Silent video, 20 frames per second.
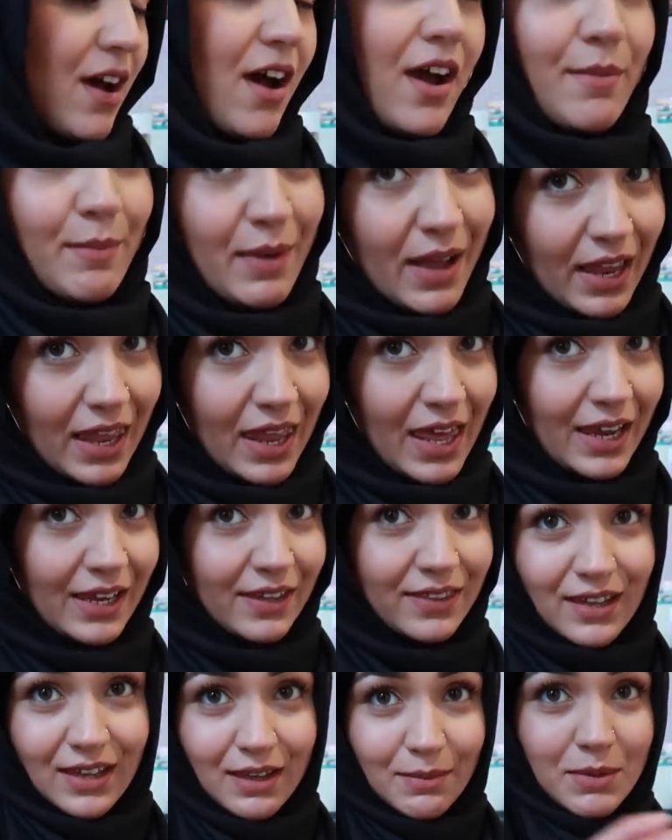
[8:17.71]
I might
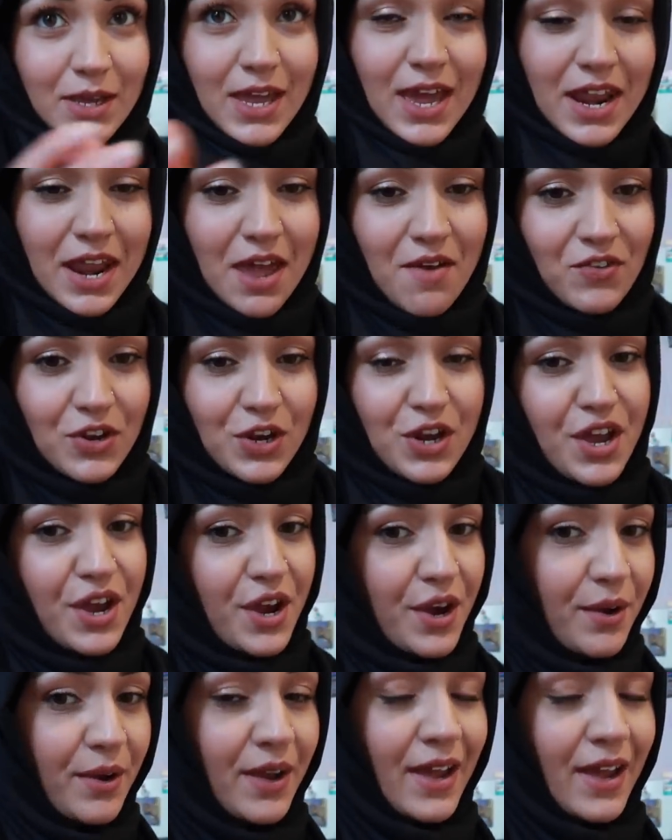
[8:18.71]
like them, you never know.